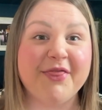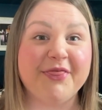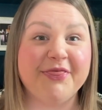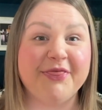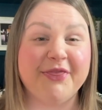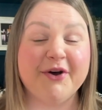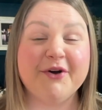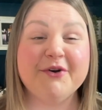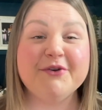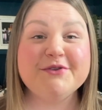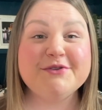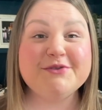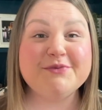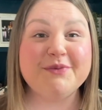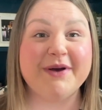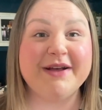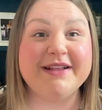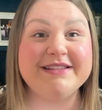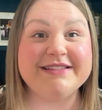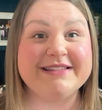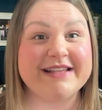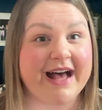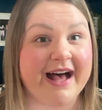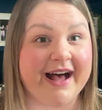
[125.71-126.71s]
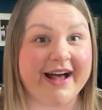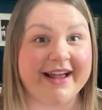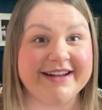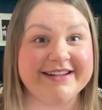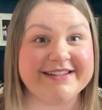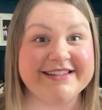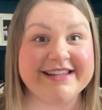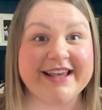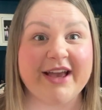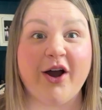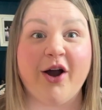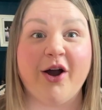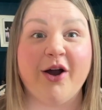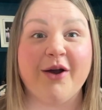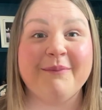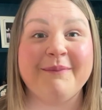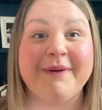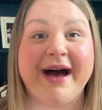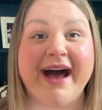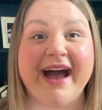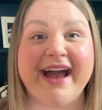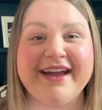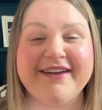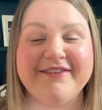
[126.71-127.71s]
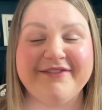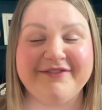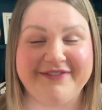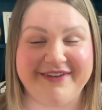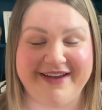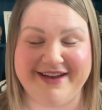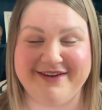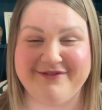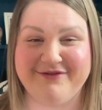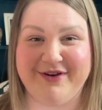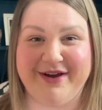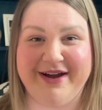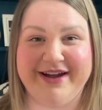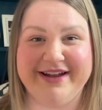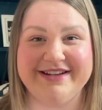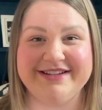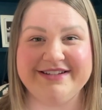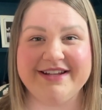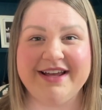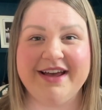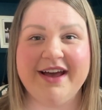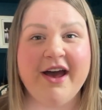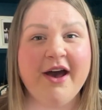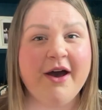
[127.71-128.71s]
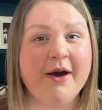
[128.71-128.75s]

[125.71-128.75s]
Those ones honestly are my favorite.